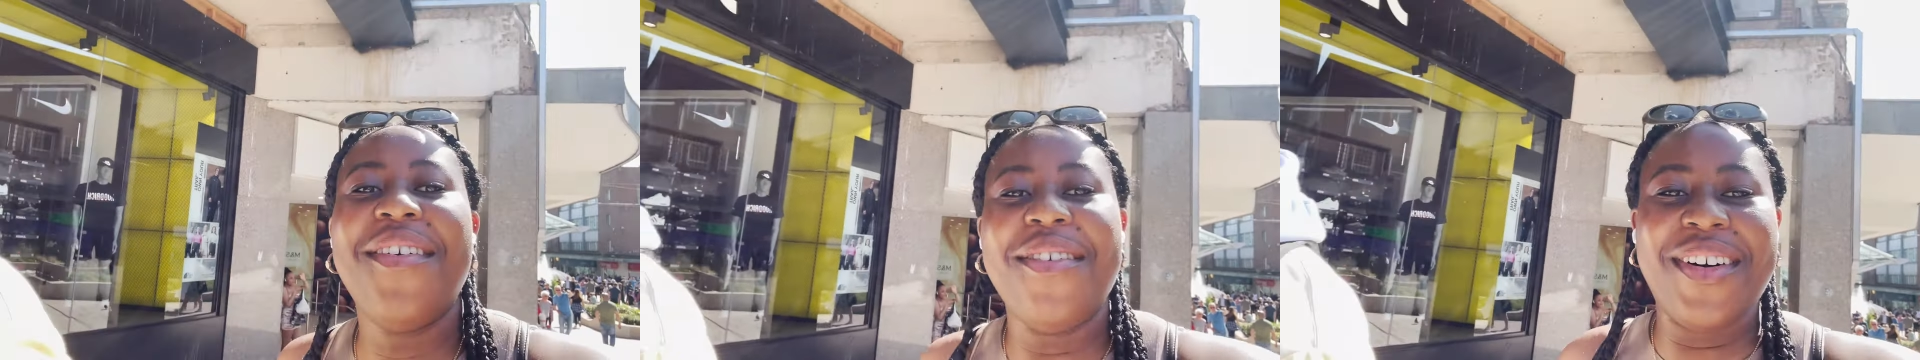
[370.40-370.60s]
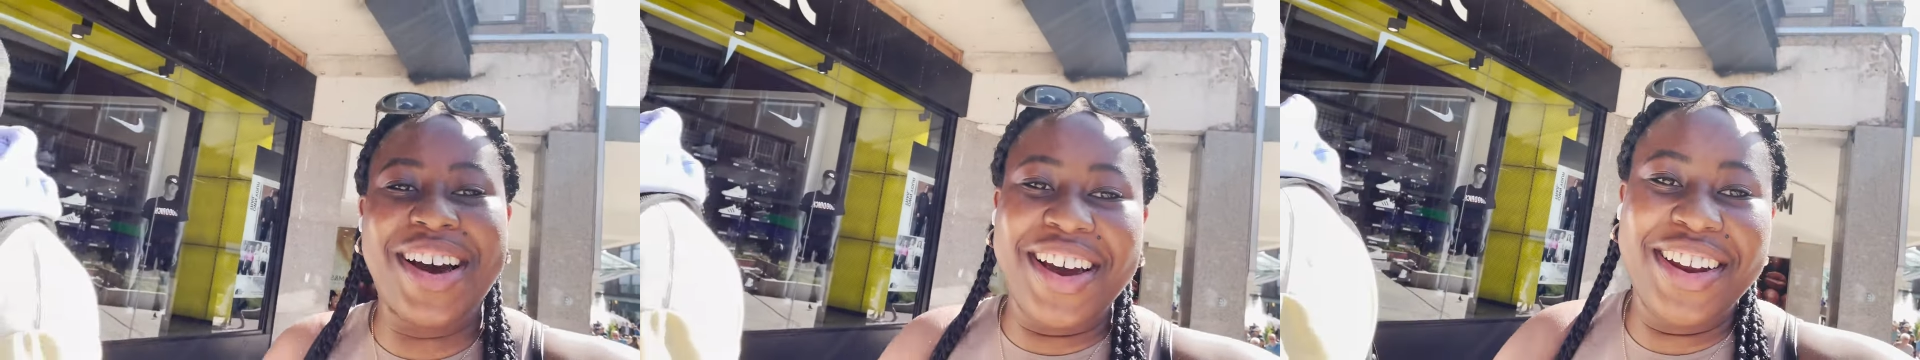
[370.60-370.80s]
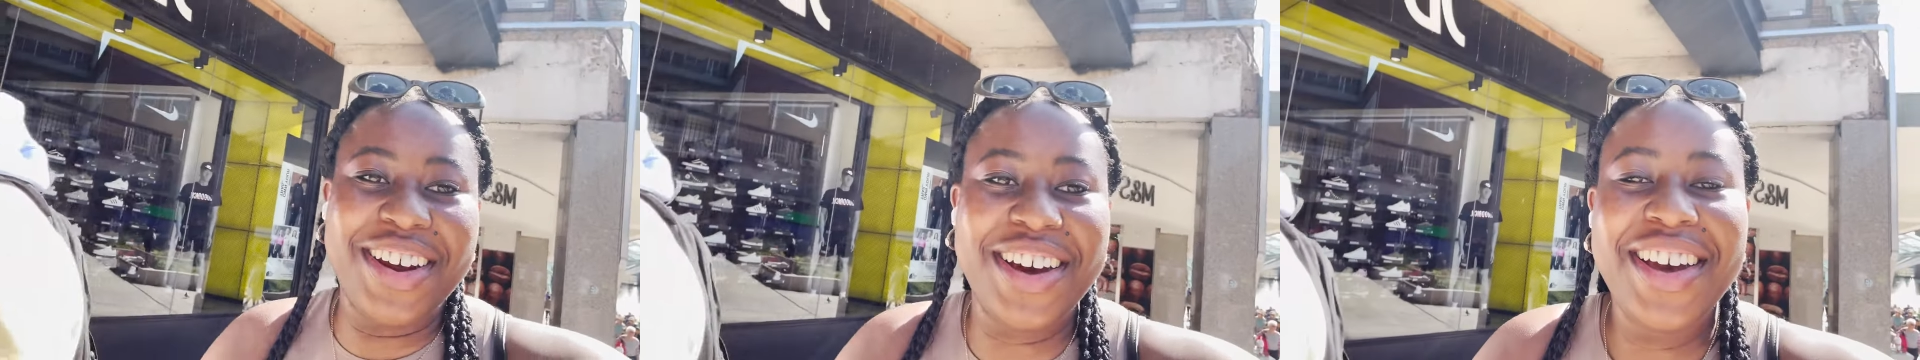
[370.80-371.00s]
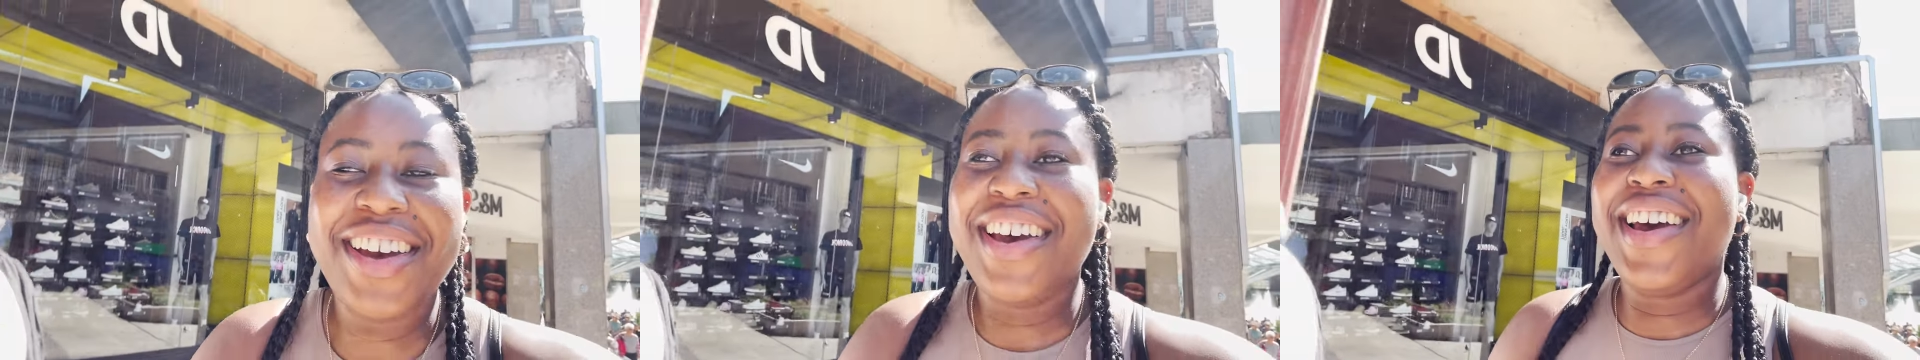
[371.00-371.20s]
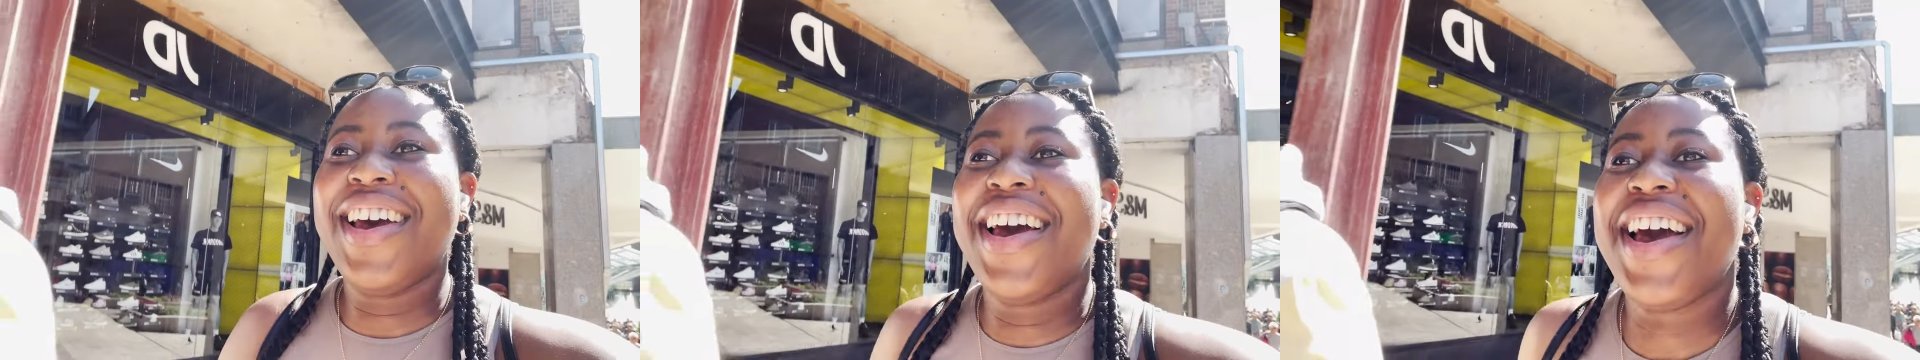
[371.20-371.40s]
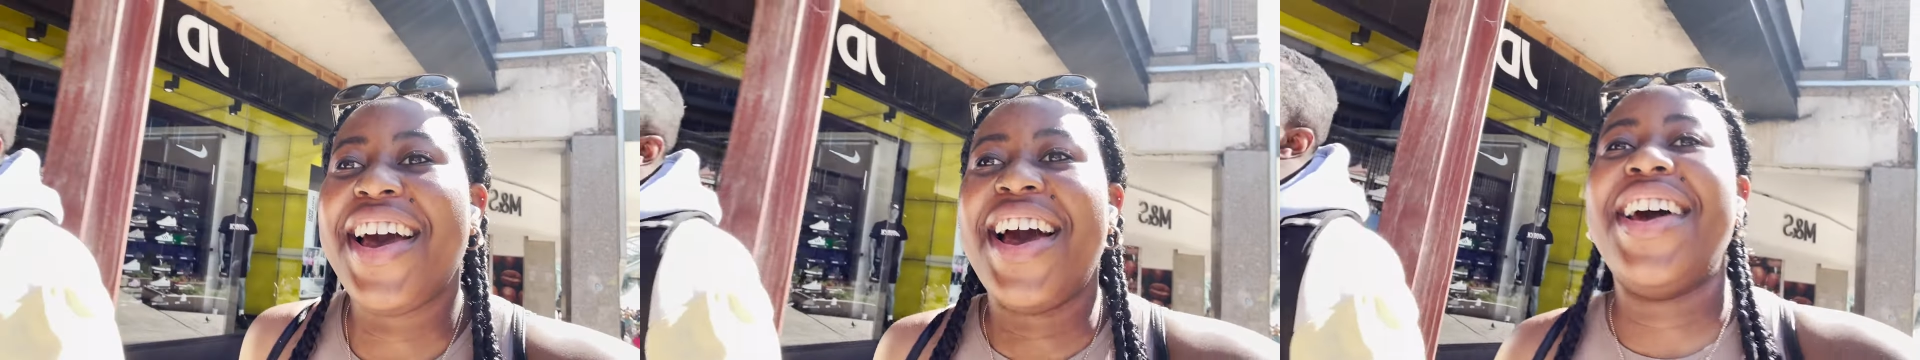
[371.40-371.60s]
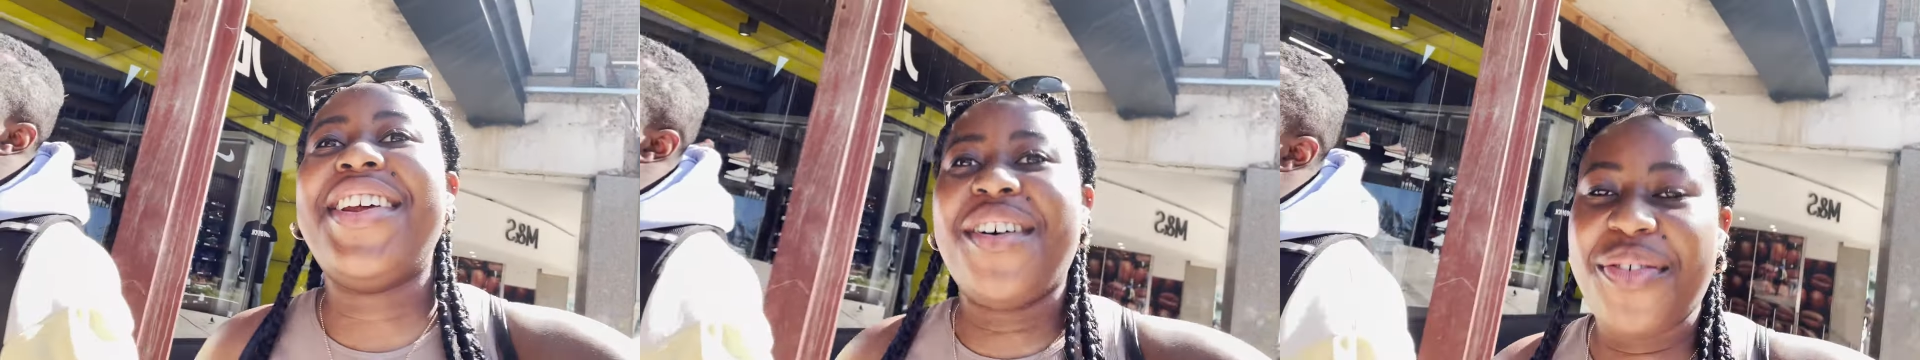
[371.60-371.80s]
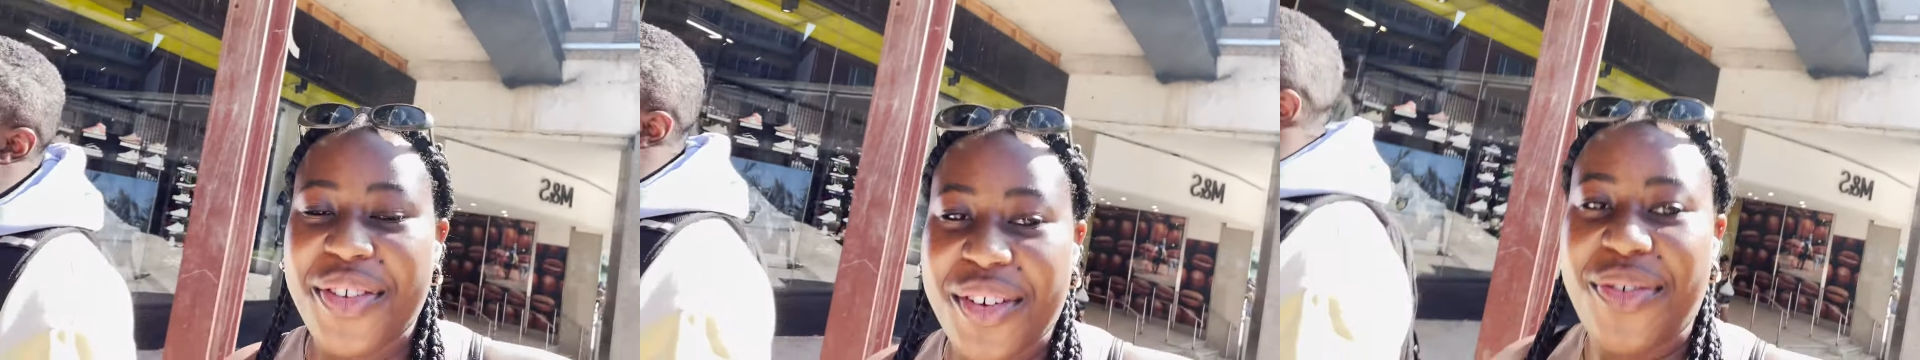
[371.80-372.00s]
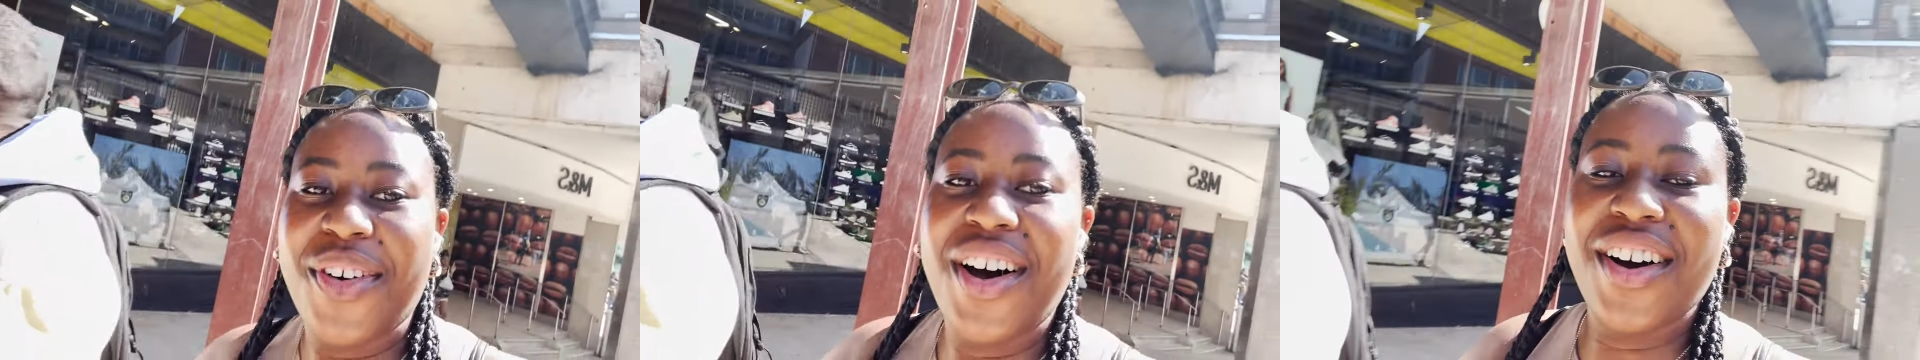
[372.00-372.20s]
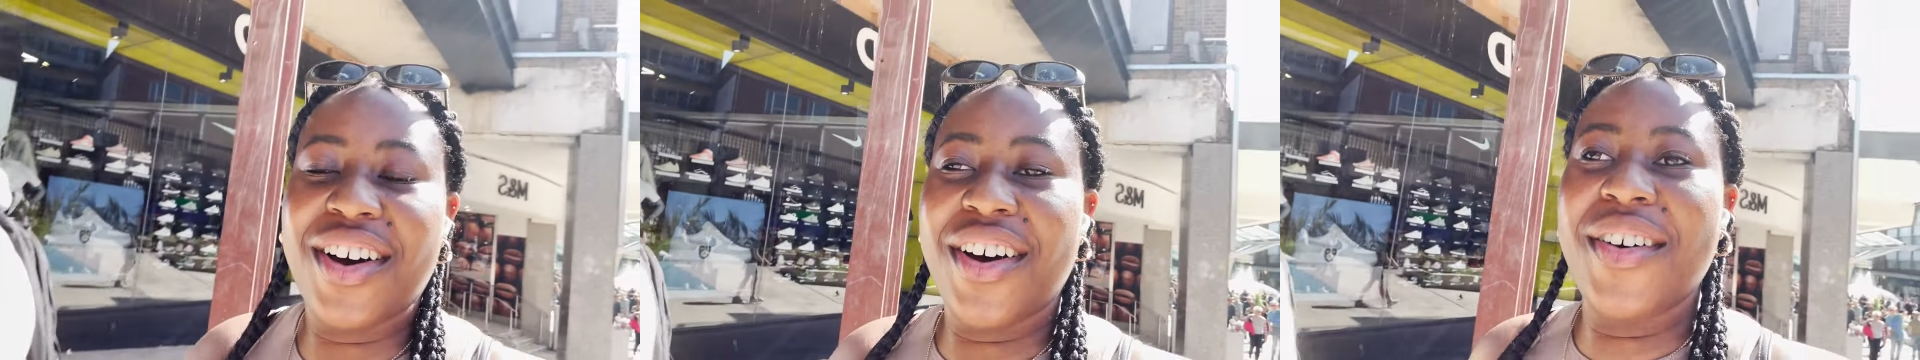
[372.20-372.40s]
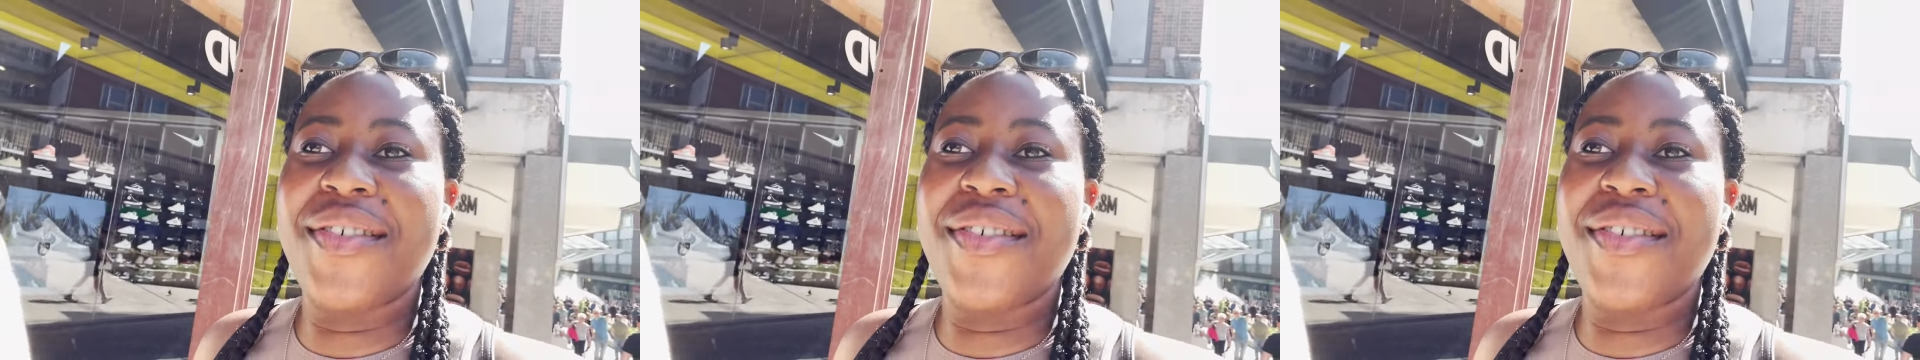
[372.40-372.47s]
we're gonna head off to Fargo